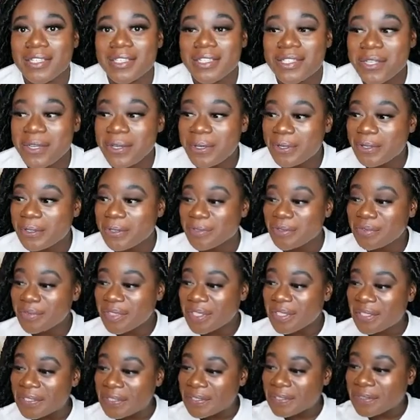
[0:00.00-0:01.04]
So
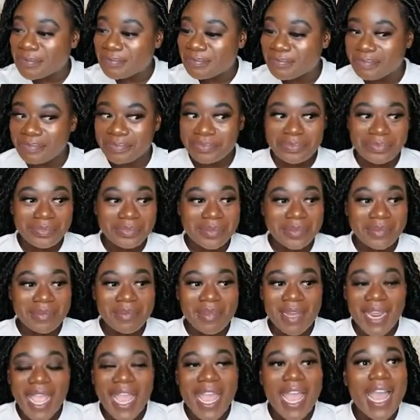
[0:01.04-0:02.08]
I
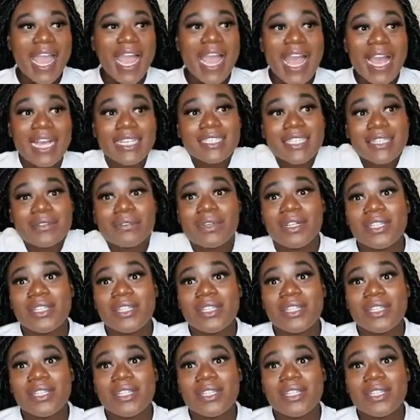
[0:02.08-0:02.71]
said,